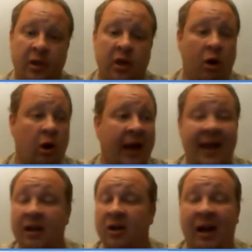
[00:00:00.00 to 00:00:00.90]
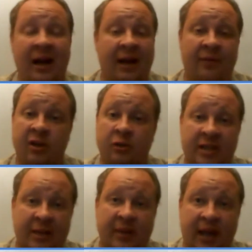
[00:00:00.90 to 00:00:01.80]
You know, hey, you're not having your
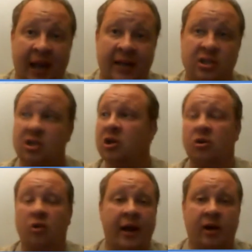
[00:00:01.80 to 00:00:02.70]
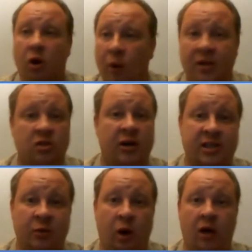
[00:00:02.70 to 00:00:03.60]
team engaged? Great, go watch
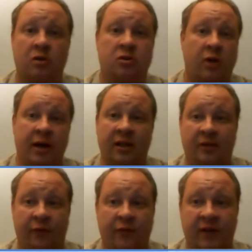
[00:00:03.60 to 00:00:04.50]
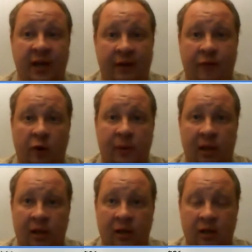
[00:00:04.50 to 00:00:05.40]
Tracy Walker's training in the 15K
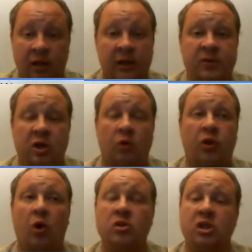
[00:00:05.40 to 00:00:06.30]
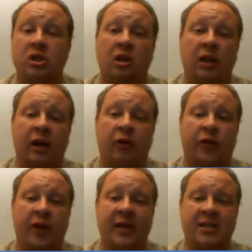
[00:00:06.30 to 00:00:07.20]
formula. So those are the little
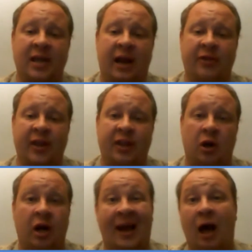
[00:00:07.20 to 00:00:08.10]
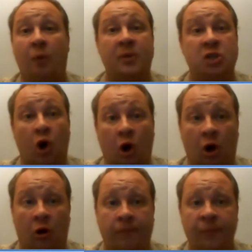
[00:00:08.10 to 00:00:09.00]
things that I think are going to help us
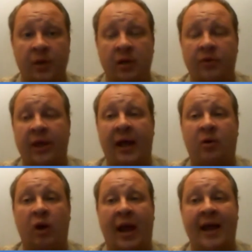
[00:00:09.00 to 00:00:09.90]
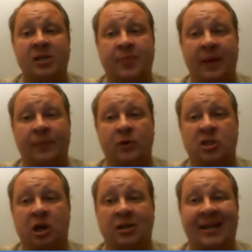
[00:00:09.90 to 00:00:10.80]
all, that as people
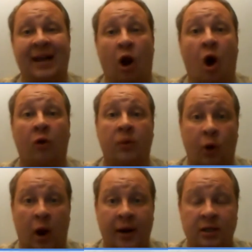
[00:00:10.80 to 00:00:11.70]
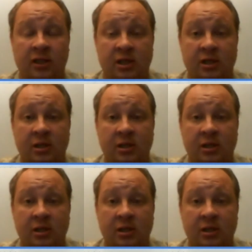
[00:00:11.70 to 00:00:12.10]
start to get all the products,